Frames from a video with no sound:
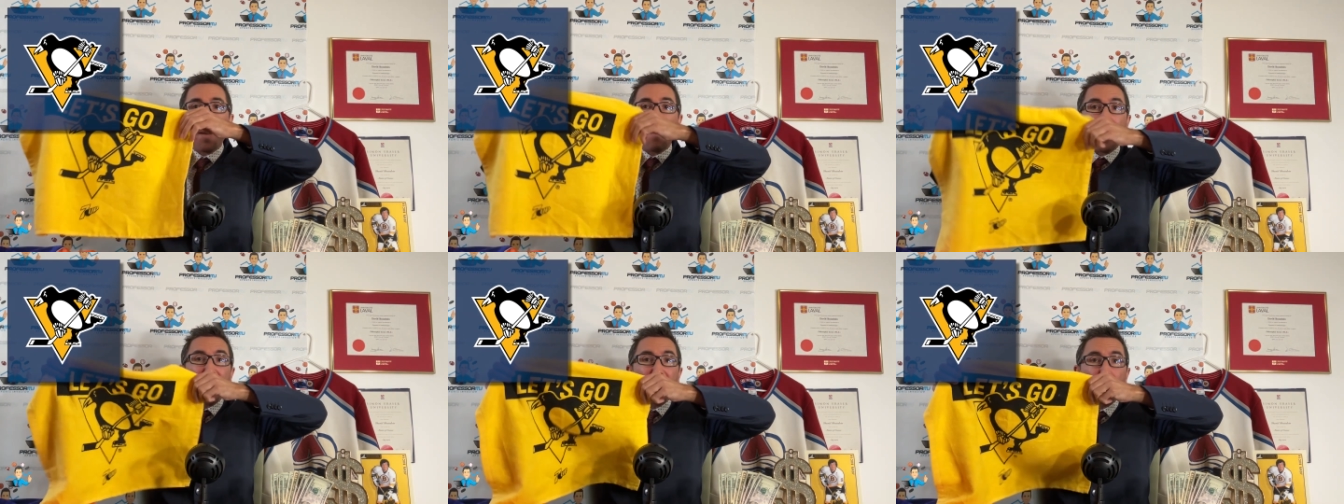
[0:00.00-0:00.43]

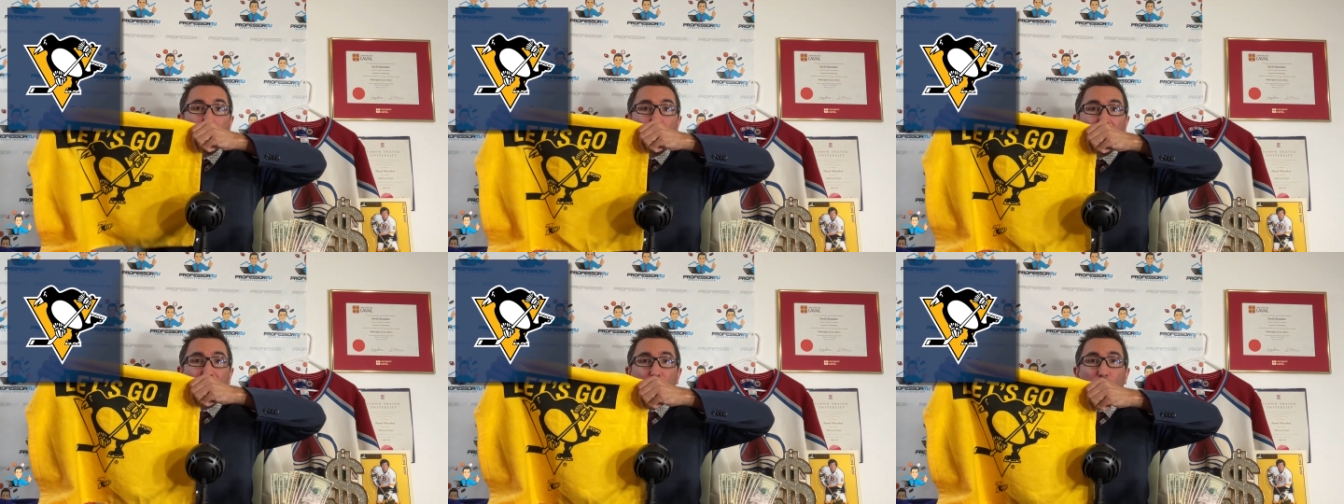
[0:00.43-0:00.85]

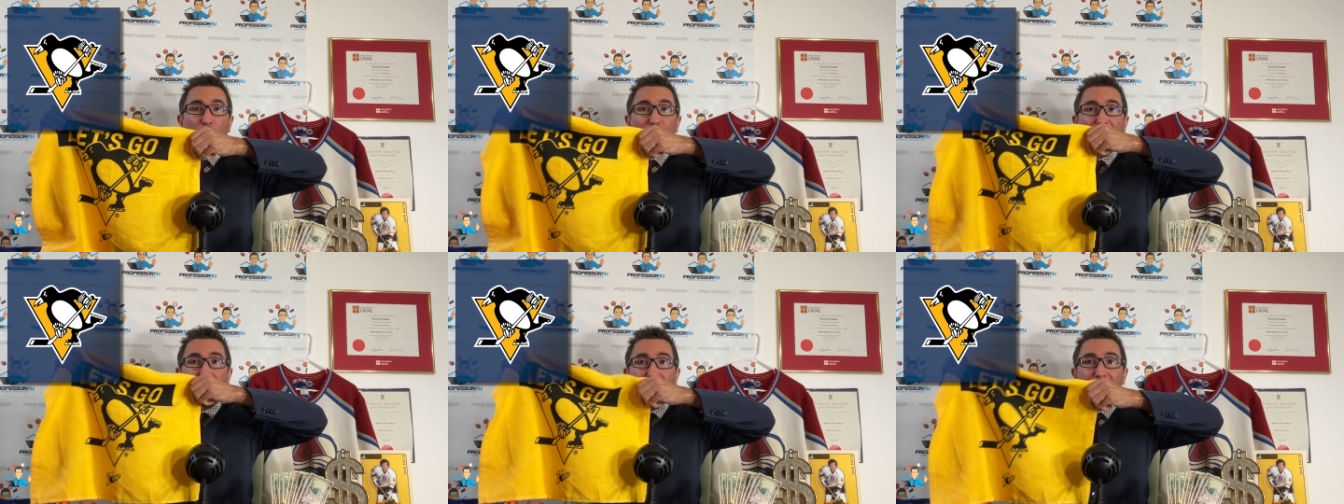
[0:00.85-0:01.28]
Penguins were
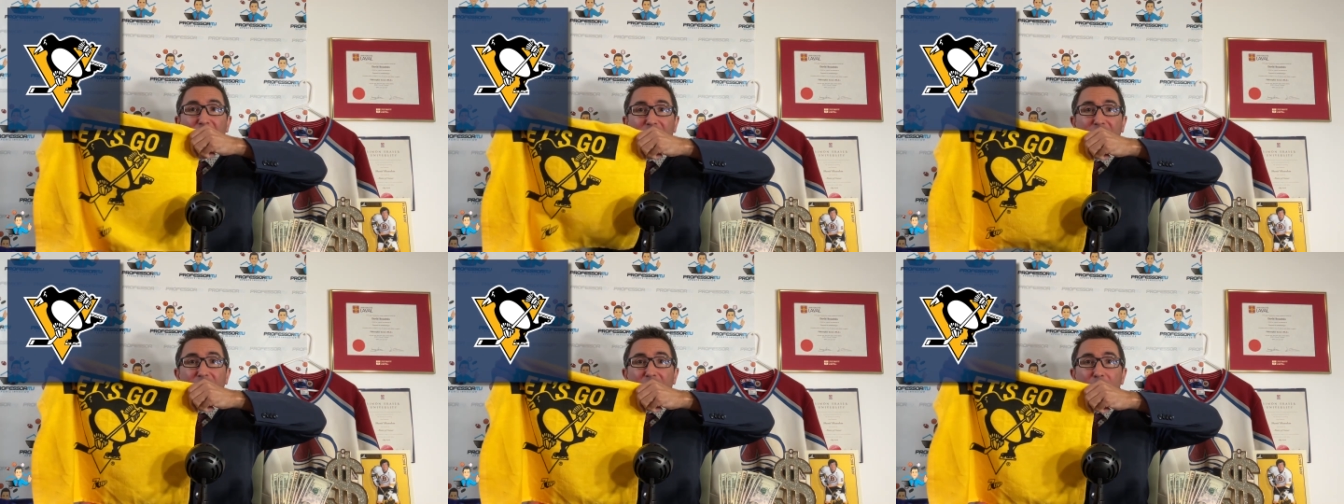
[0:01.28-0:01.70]
the
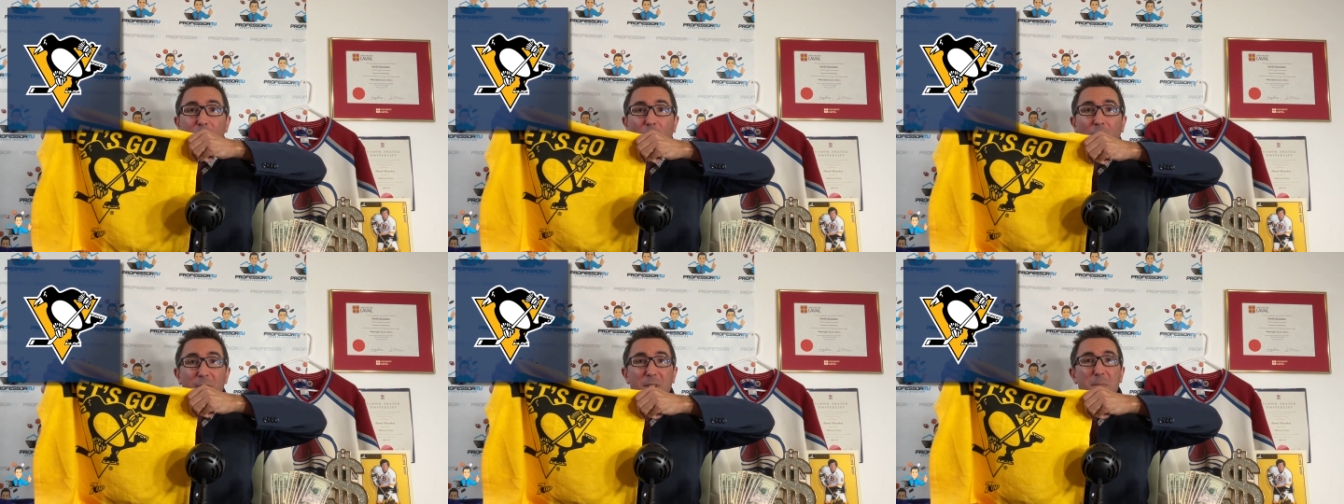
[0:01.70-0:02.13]
victim
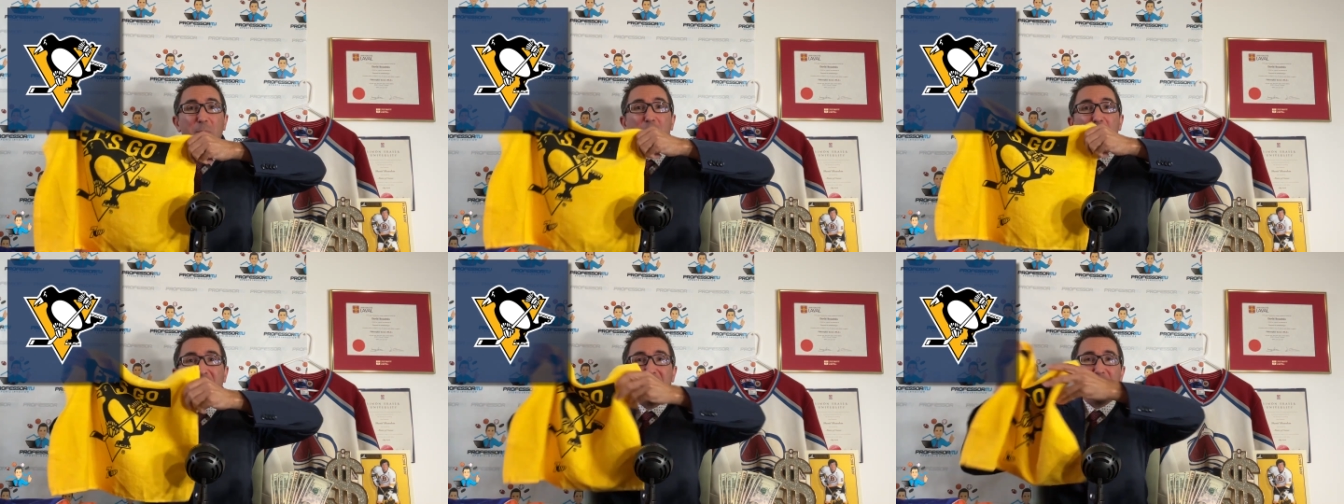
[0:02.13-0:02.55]
of a
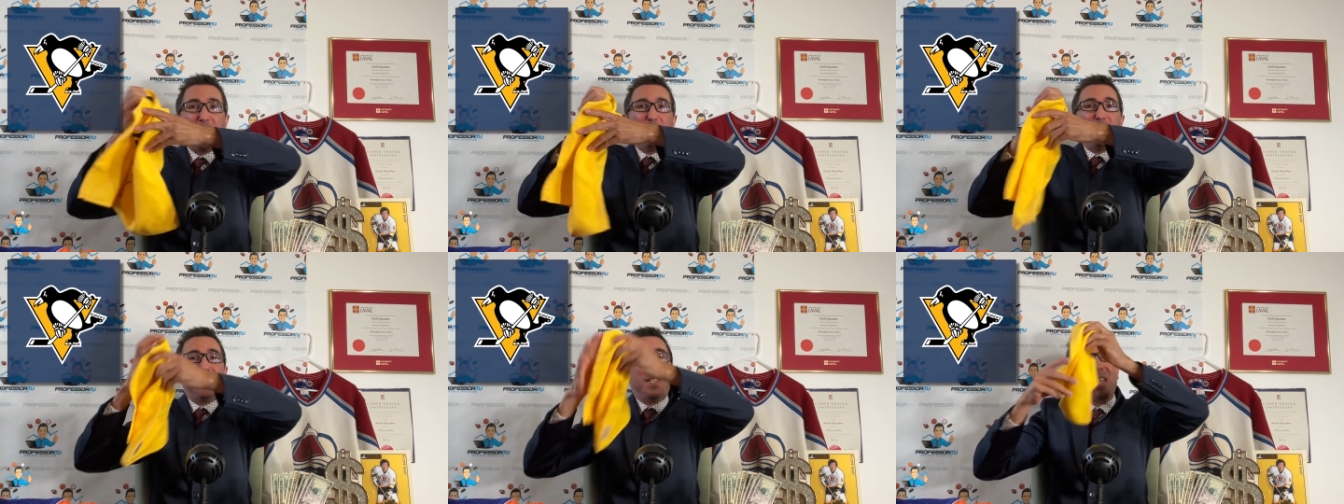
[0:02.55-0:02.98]
big
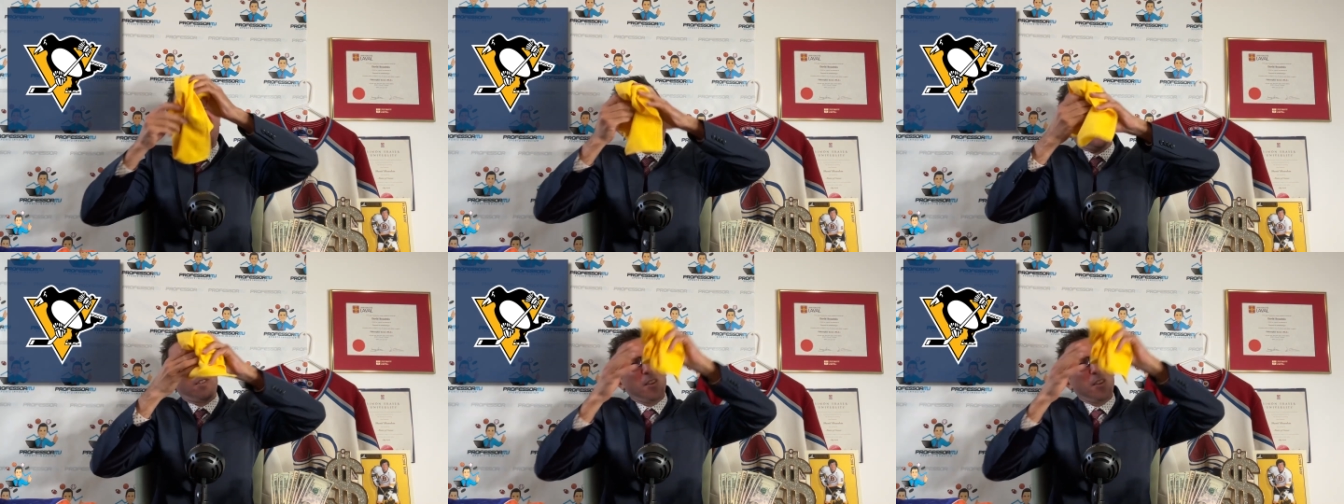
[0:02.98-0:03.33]
upset